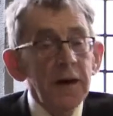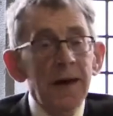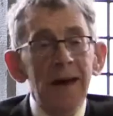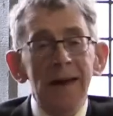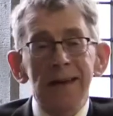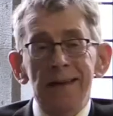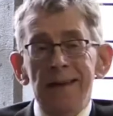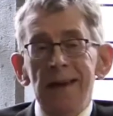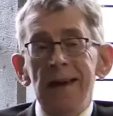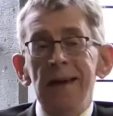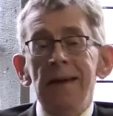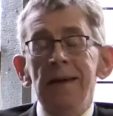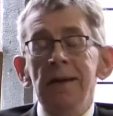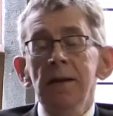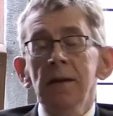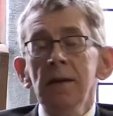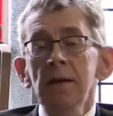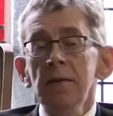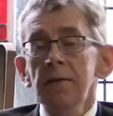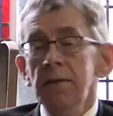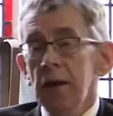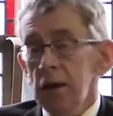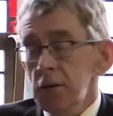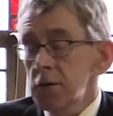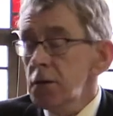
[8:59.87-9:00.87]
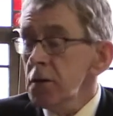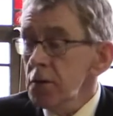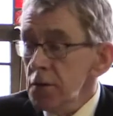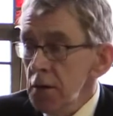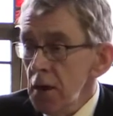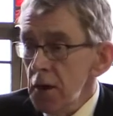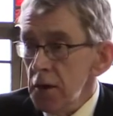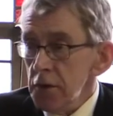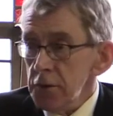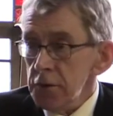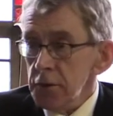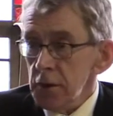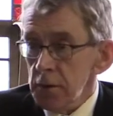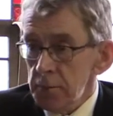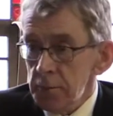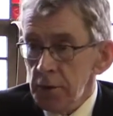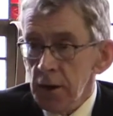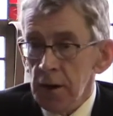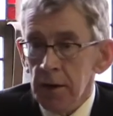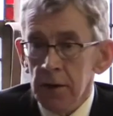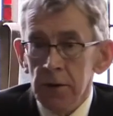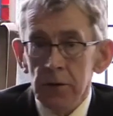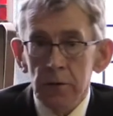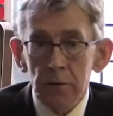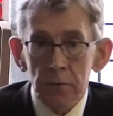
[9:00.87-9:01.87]
Again, that did not
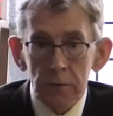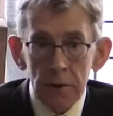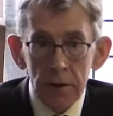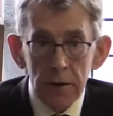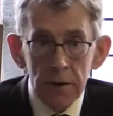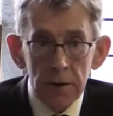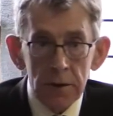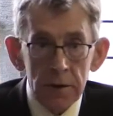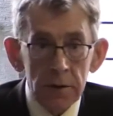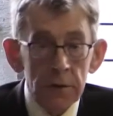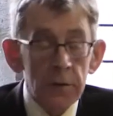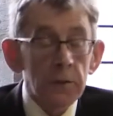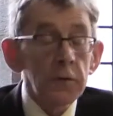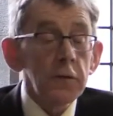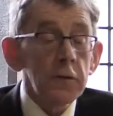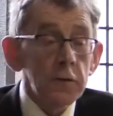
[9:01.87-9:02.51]
apply to Ireland,